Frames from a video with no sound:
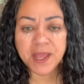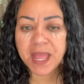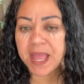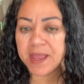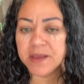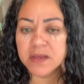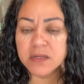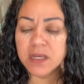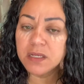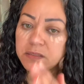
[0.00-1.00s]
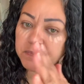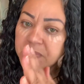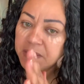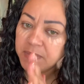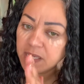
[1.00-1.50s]
and
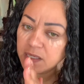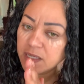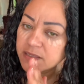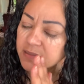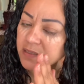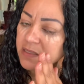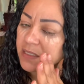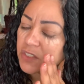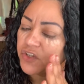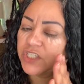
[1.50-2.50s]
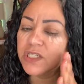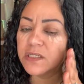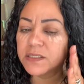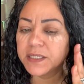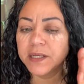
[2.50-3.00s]
it starts like stretching the
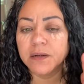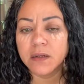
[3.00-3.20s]
skin